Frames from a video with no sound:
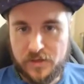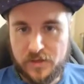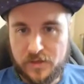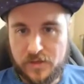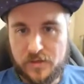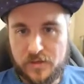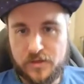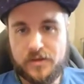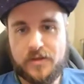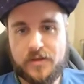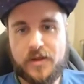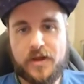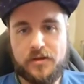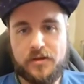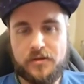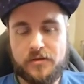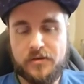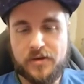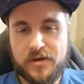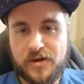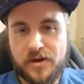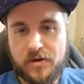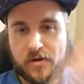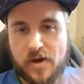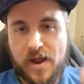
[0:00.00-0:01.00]
that you
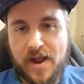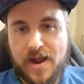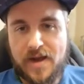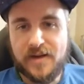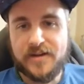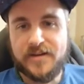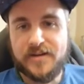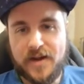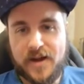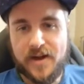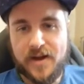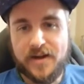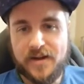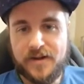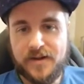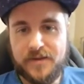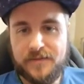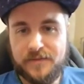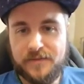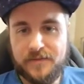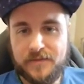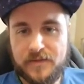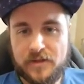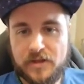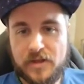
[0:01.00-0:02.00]
can now act on it.
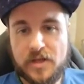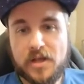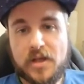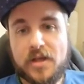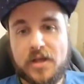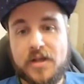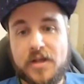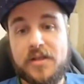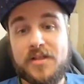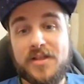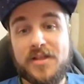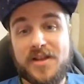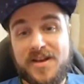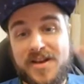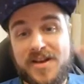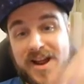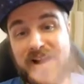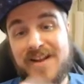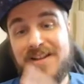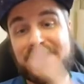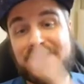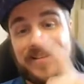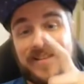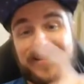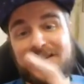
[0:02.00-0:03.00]
The
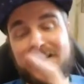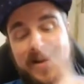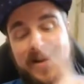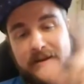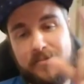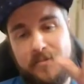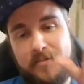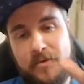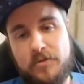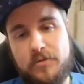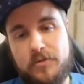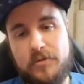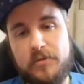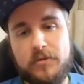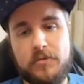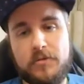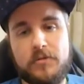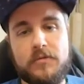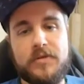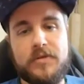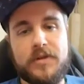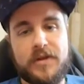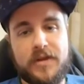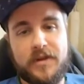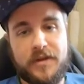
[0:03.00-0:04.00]
next time you do
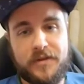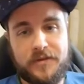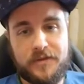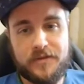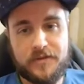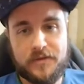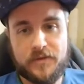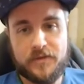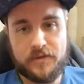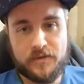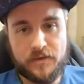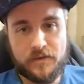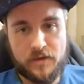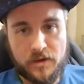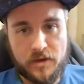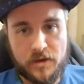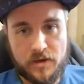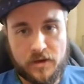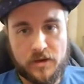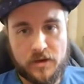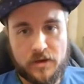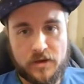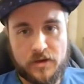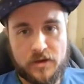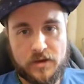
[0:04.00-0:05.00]
this
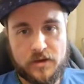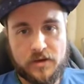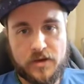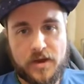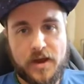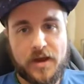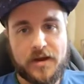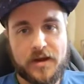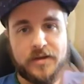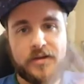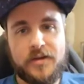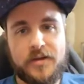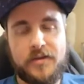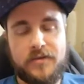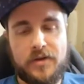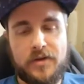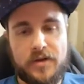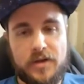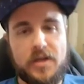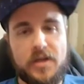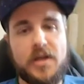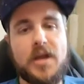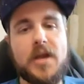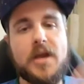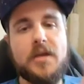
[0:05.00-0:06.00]

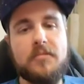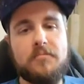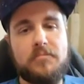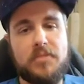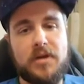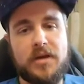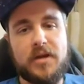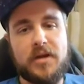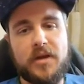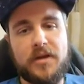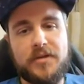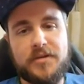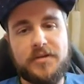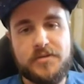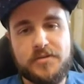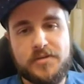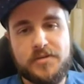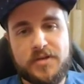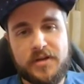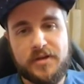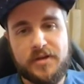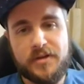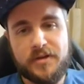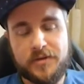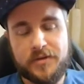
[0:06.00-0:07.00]
activity, because you
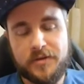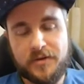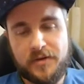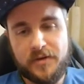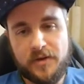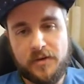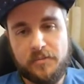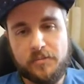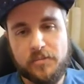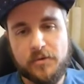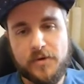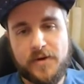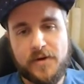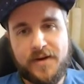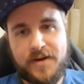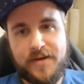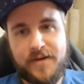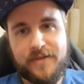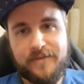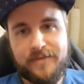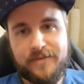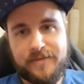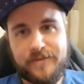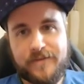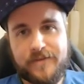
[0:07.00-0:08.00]
did this
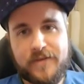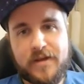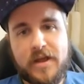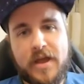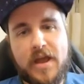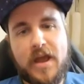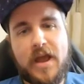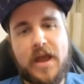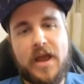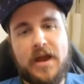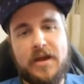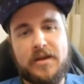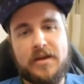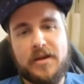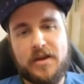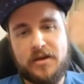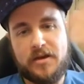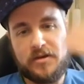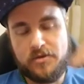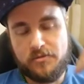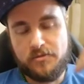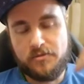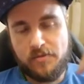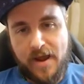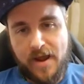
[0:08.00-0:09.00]
debrief, and then
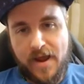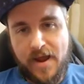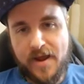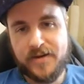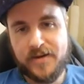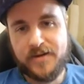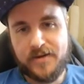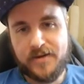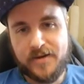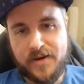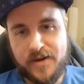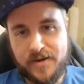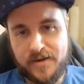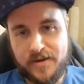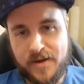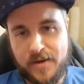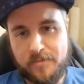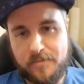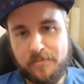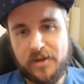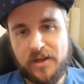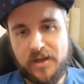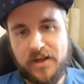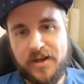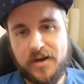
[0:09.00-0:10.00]
you acted on that
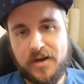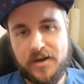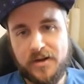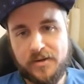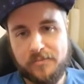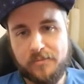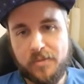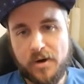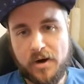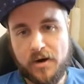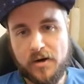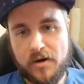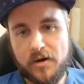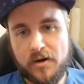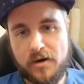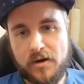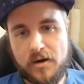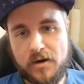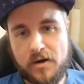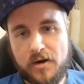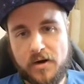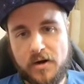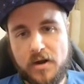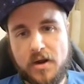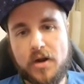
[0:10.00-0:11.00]
planning part,
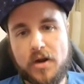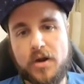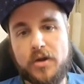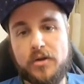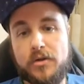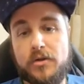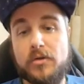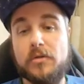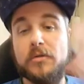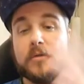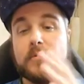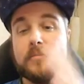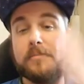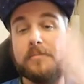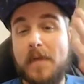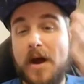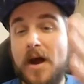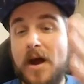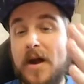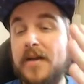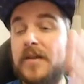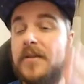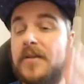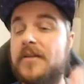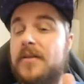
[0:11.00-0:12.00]
your
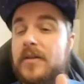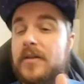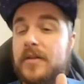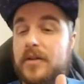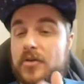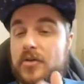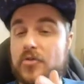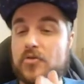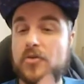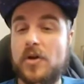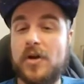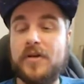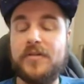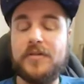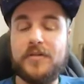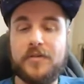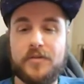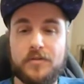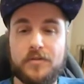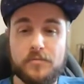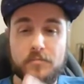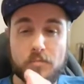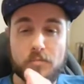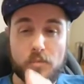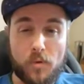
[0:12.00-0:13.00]
mind is going to trust
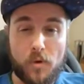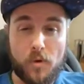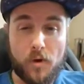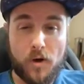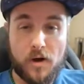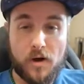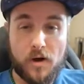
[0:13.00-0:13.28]
you more.